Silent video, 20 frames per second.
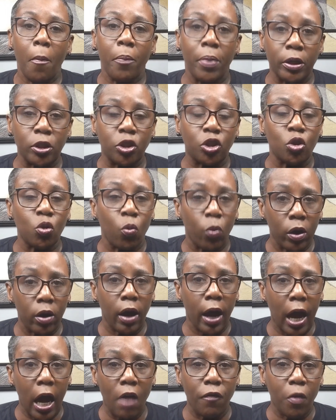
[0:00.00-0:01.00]
But you will
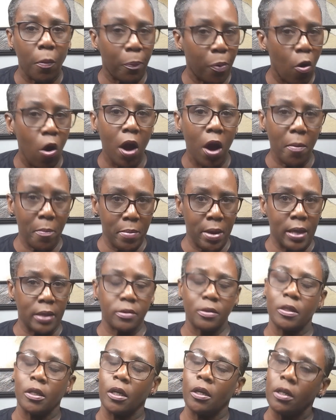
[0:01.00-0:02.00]
have
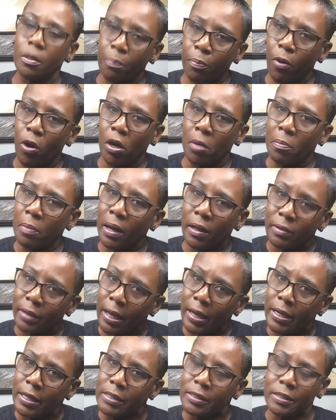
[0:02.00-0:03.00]
appointments. The good part about
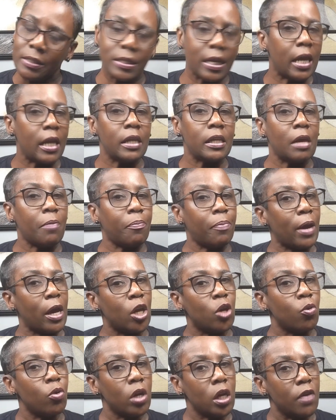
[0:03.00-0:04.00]
that is that they
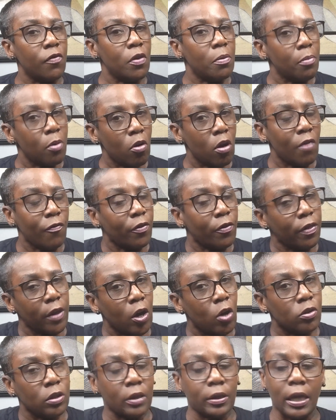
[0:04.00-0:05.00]
pay you even more for
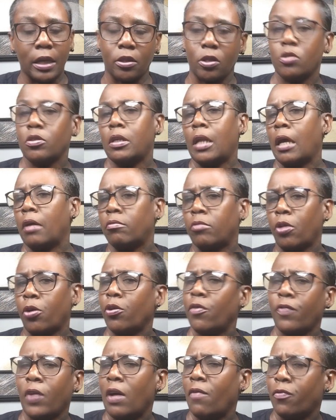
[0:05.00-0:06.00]
those. I think those are like
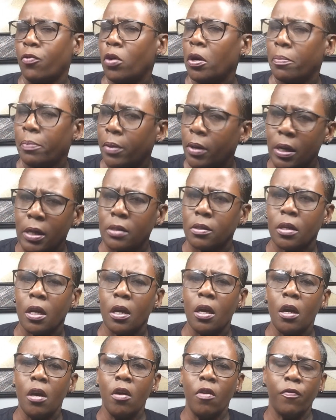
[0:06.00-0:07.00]
$35-$40
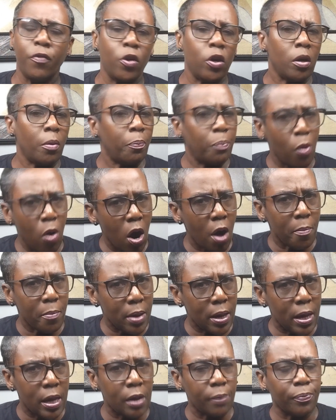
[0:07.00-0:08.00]
for an
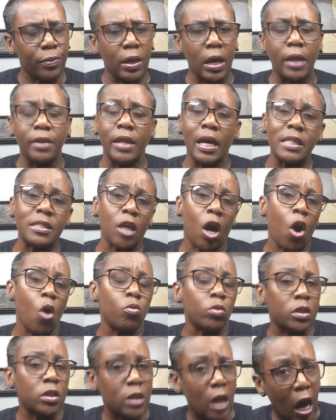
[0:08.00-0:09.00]
appointment. And that's
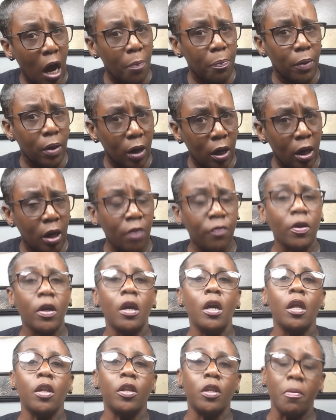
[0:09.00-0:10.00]
on top
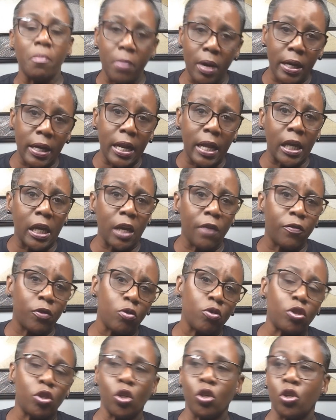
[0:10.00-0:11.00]
of the money they give
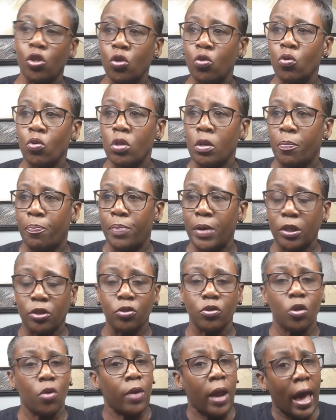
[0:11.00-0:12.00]
you to do the
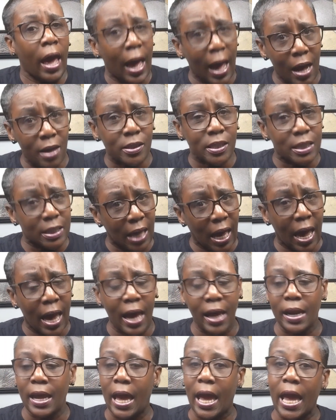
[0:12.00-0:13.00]
pictures on the
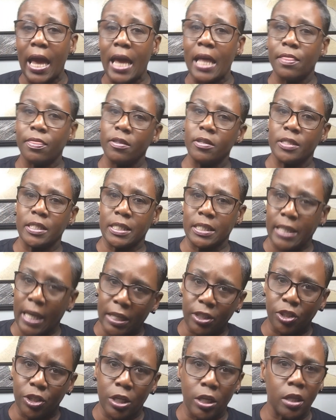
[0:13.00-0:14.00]
outside and the
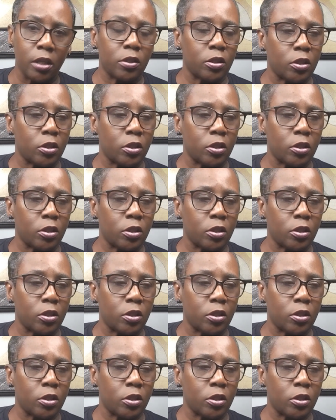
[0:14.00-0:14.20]
sketching.